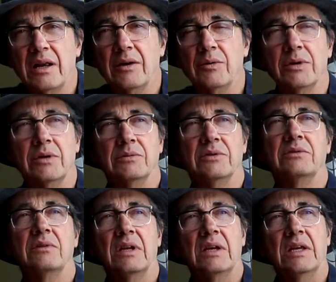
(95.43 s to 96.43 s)
It, it
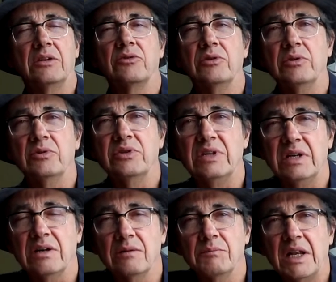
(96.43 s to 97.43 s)
was introduced
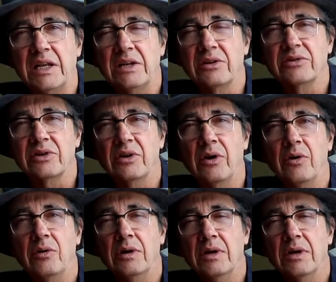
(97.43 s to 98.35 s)
here many years ago